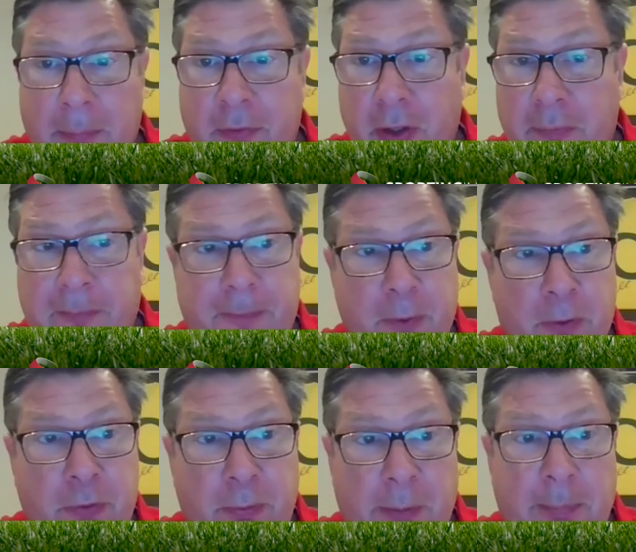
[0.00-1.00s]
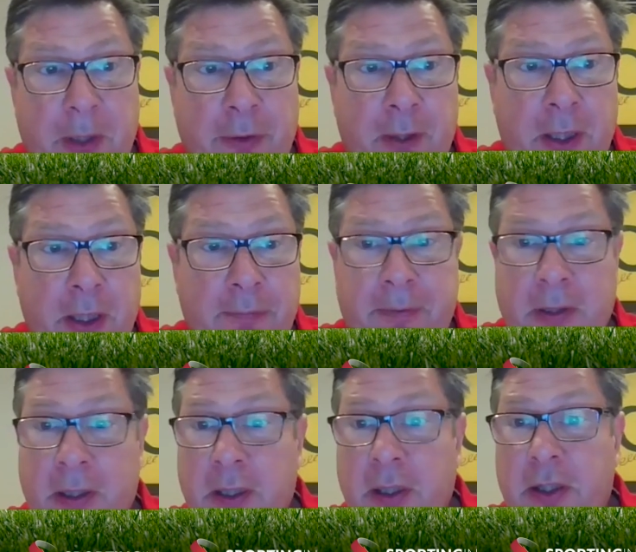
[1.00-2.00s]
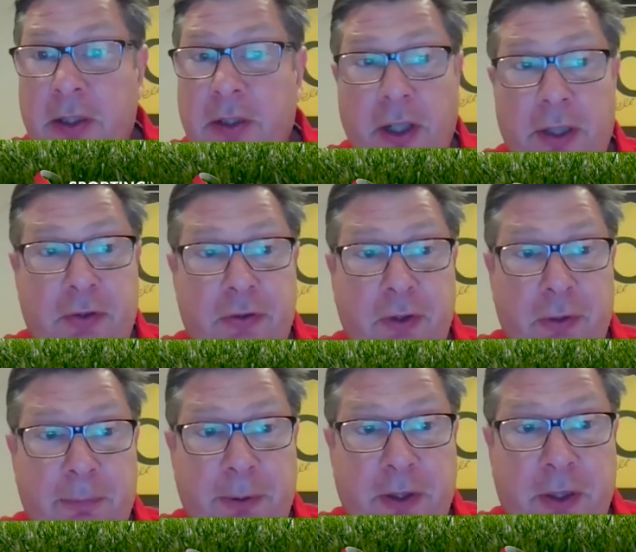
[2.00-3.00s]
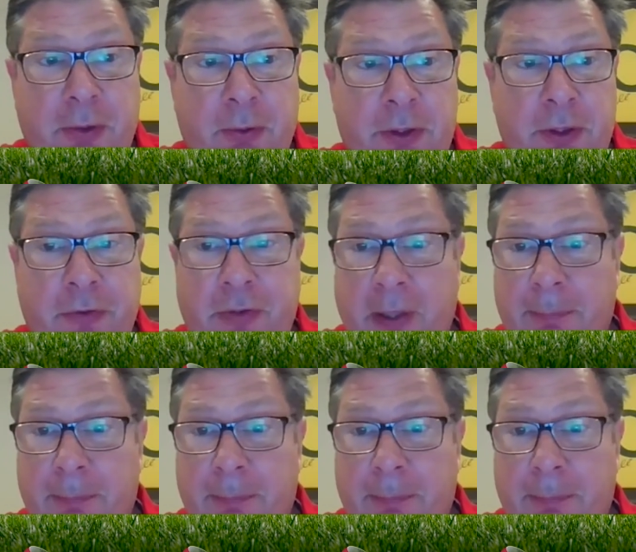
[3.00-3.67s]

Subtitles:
So 4-1 Mother Earth, 9-2 Pretty Gorgeous,